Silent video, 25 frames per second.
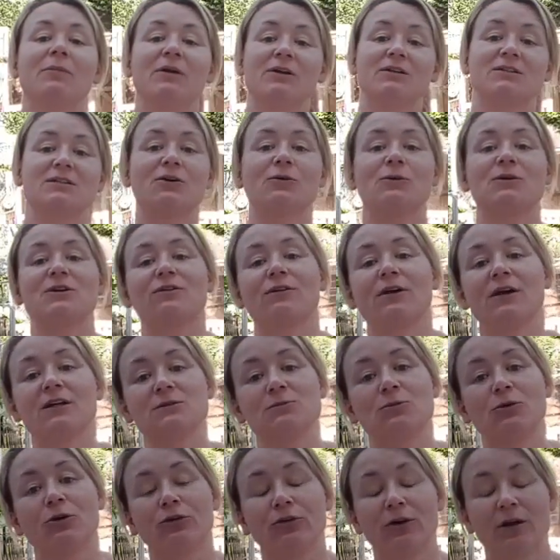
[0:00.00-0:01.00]
because I always forget
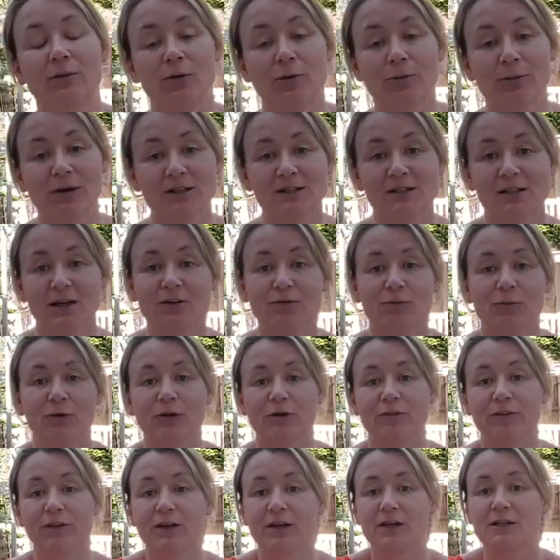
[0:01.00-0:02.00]
to put cream on myself, put
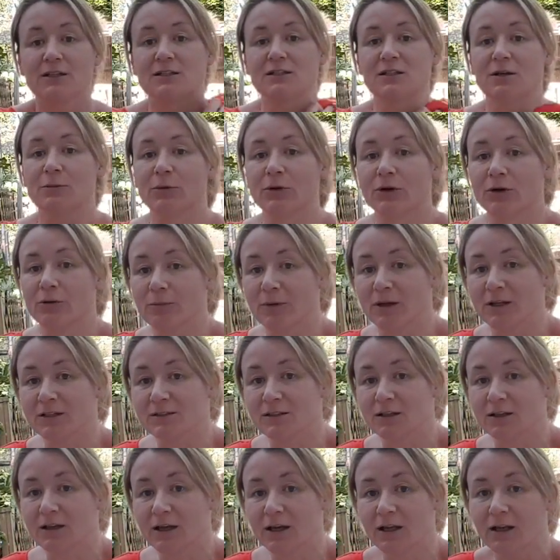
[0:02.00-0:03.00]
it on the kids, don't put it on me.
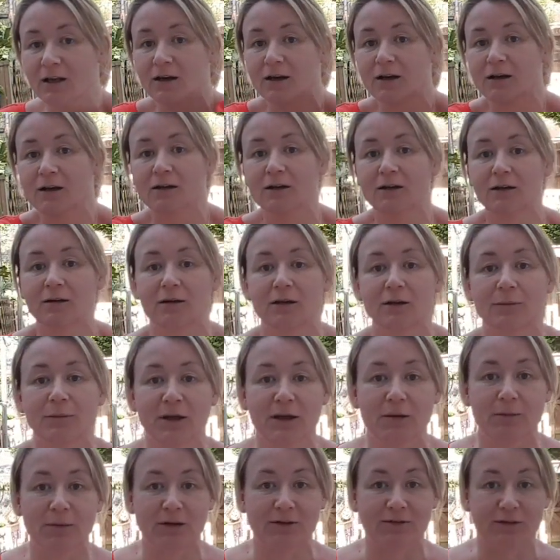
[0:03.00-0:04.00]
So yeah, look, going to
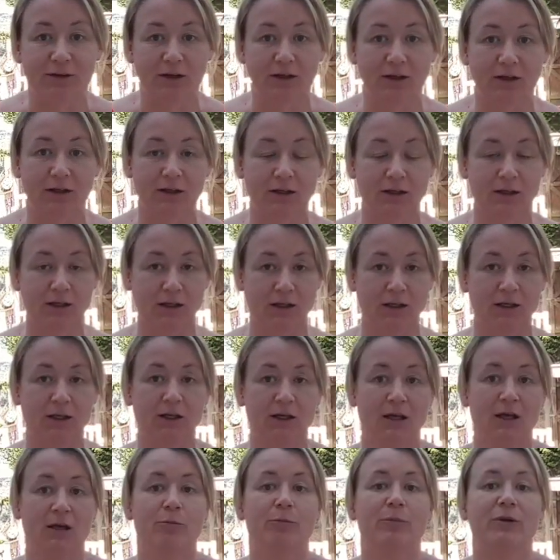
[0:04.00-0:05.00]
be a bit of a
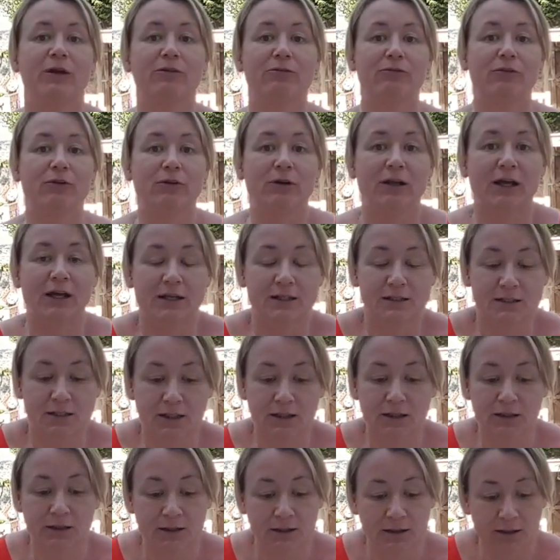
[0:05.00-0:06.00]
beetroot
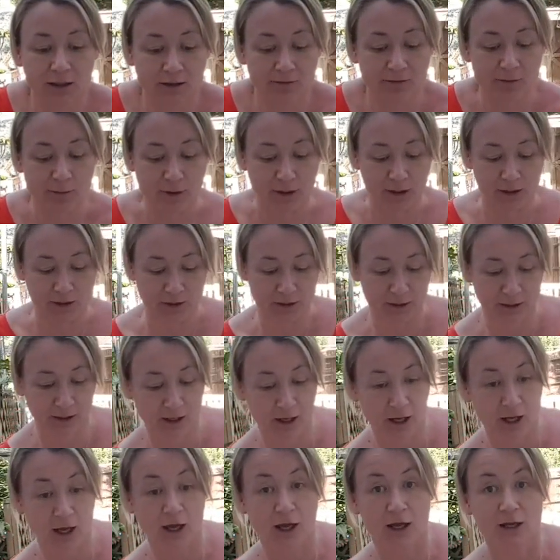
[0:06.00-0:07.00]
later. Never mind.
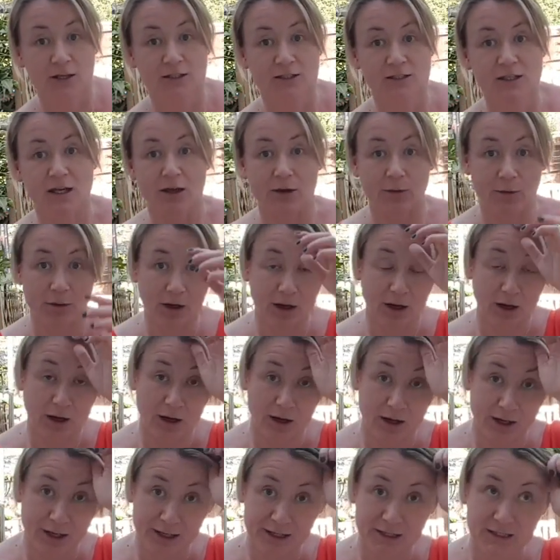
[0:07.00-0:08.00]
So
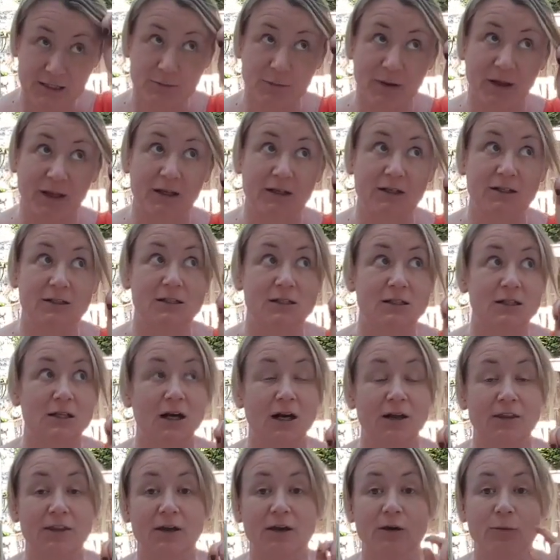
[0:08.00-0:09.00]
I spent,
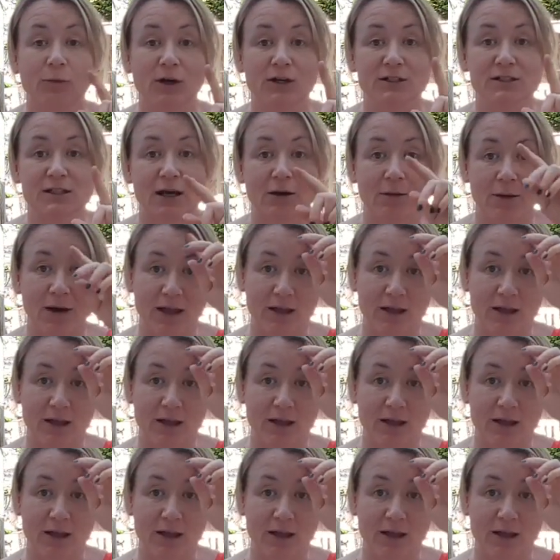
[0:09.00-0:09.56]
I think I worked out